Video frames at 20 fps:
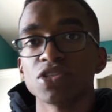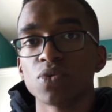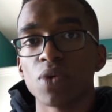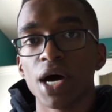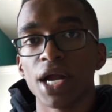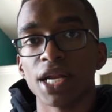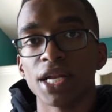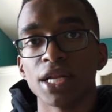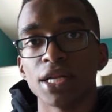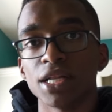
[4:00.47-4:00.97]

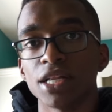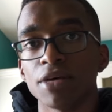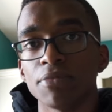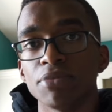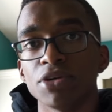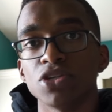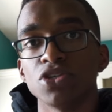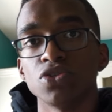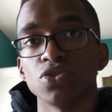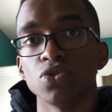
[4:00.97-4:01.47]
squatted in
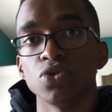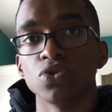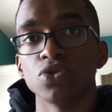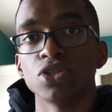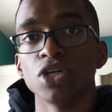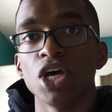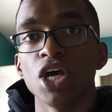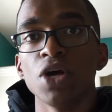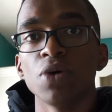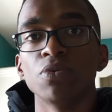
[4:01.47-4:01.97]
Olympic shoes,
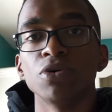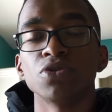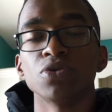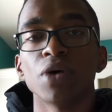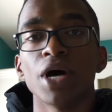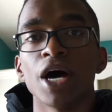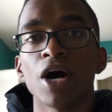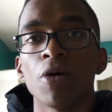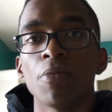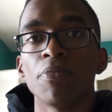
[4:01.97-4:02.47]
which
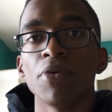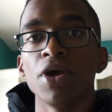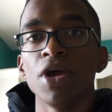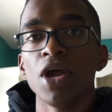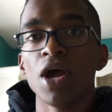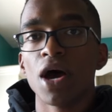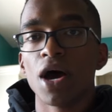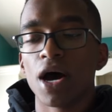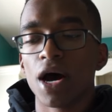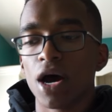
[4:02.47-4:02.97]
will help
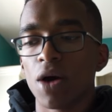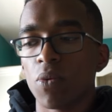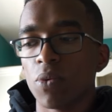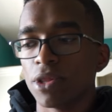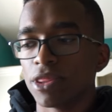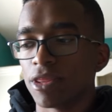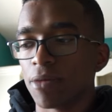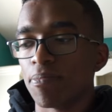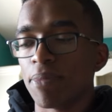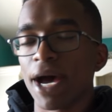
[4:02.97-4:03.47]
uh,
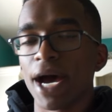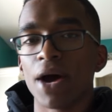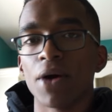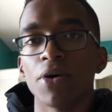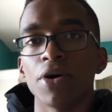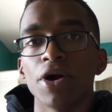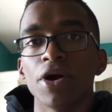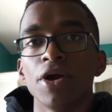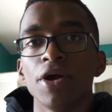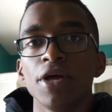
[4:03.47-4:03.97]
with the
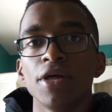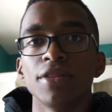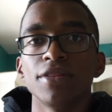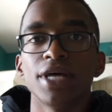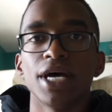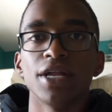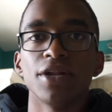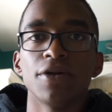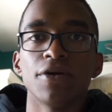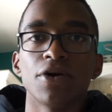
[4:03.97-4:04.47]
power
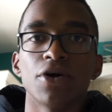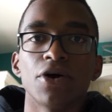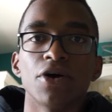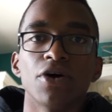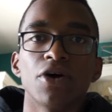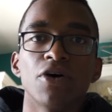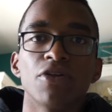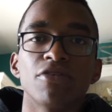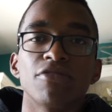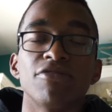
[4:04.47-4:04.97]
that, or,
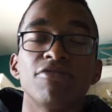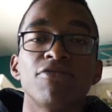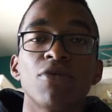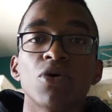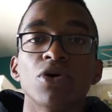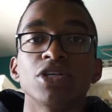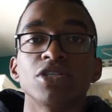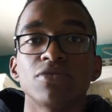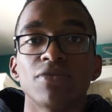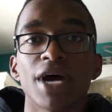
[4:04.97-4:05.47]
or the
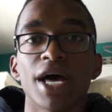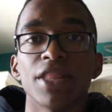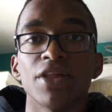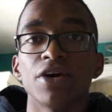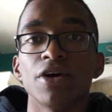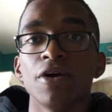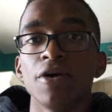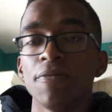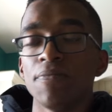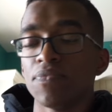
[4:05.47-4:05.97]
force
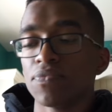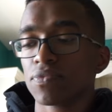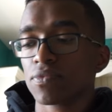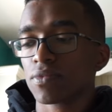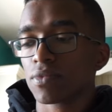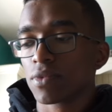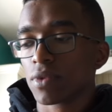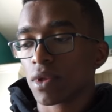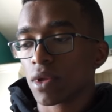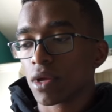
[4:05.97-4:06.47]
rather,
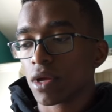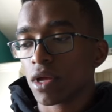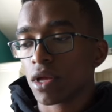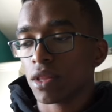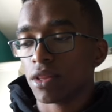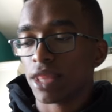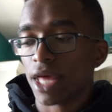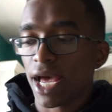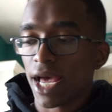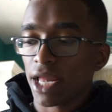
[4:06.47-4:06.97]

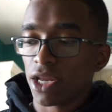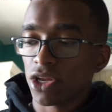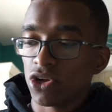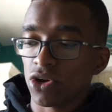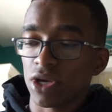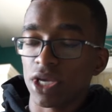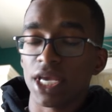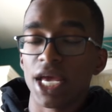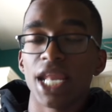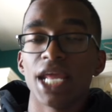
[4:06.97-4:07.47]
that
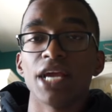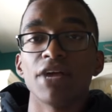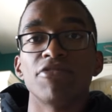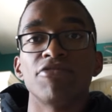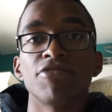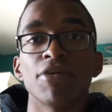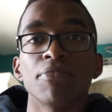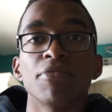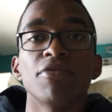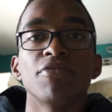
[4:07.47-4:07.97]
you're getting
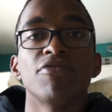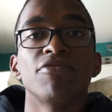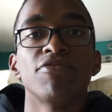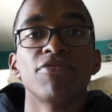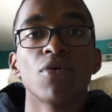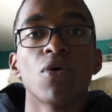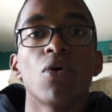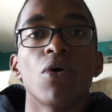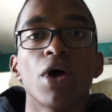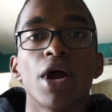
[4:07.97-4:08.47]
from the
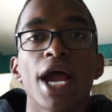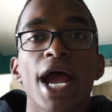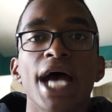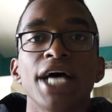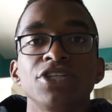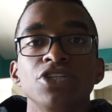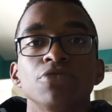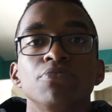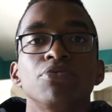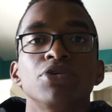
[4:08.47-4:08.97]
floor
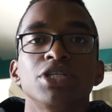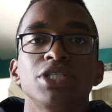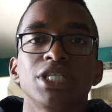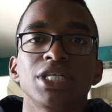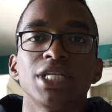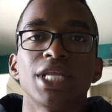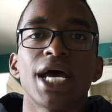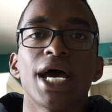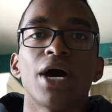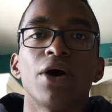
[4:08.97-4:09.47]
as you're
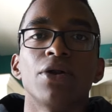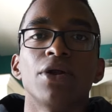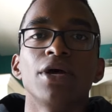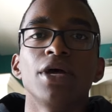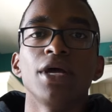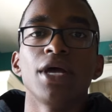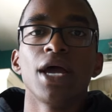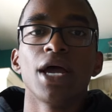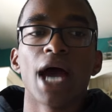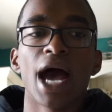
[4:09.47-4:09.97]
pushing down.
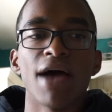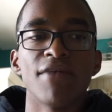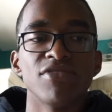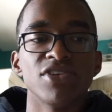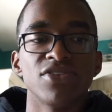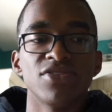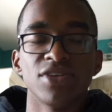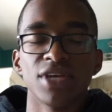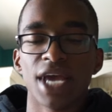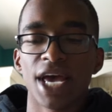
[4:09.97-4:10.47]

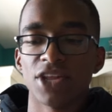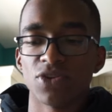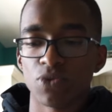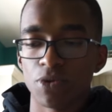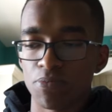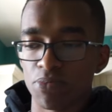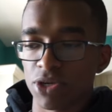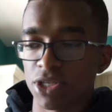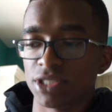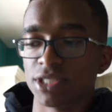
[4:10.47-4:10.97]
Obviously, as we
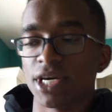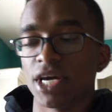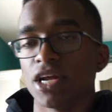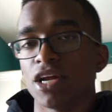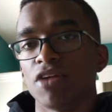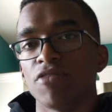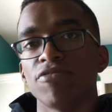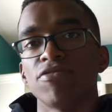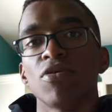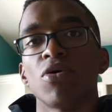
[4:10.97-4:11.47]
push down
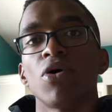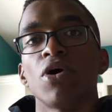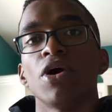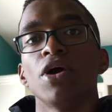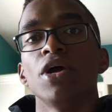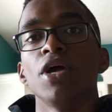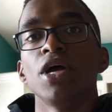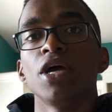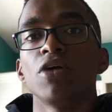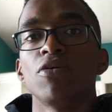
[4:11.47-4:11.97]
on the
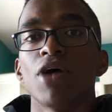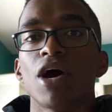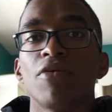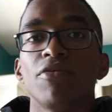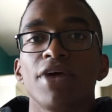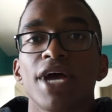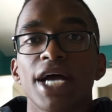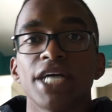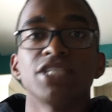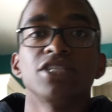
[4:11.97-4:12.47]
floor, ground
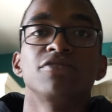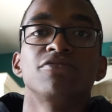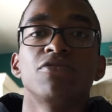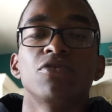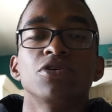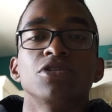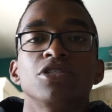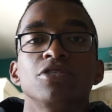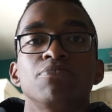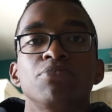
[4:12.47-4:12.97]
reaction
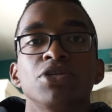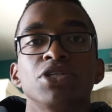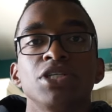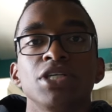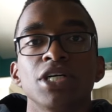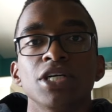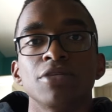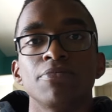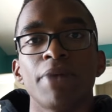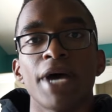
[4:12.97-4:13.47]
force is
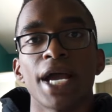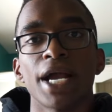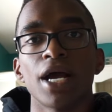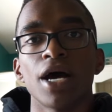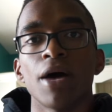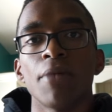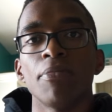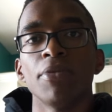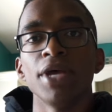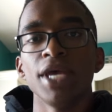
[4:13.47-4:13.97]
pushing us back
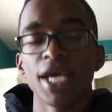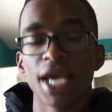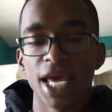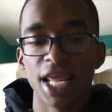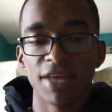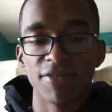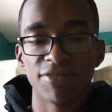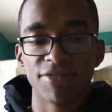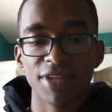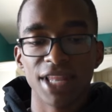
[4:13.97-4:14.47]
up, and
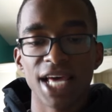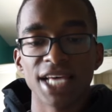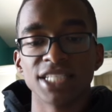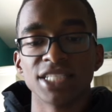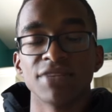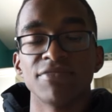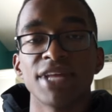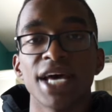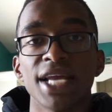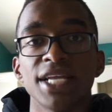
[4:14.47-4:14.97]
if less
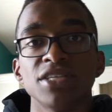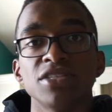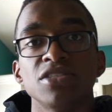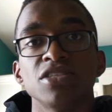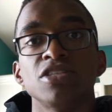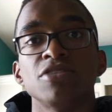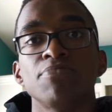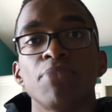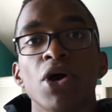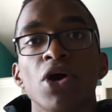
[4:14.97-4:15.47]
of that is
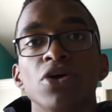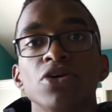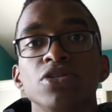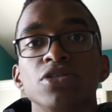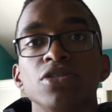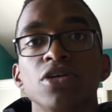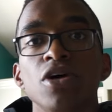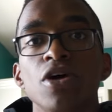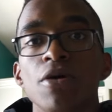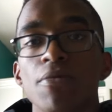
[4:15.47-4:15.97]

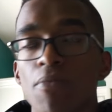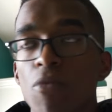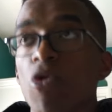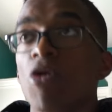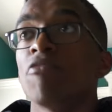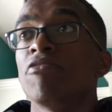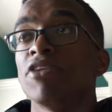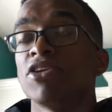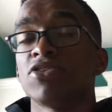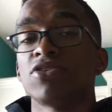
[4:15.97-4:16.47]
dispersed,
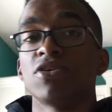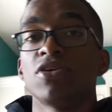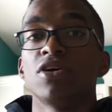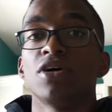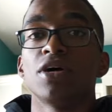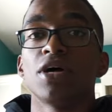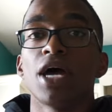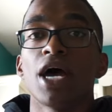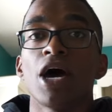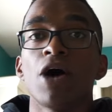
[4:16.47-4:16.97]
more of it's going
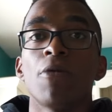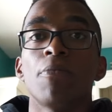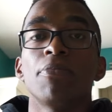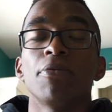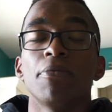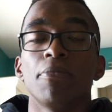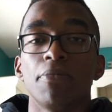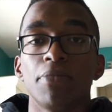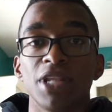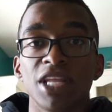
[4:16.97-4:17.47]
to help
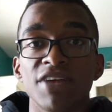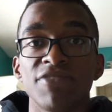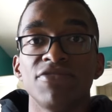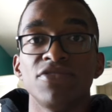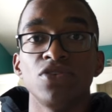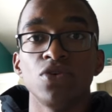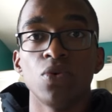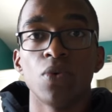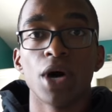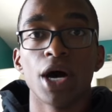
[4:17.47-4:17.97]

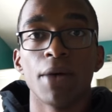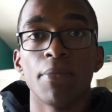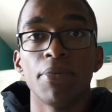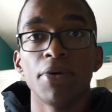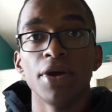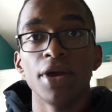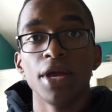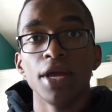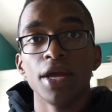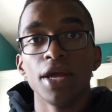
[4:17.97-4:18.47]
lift you
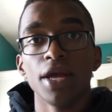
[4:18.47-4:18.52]
up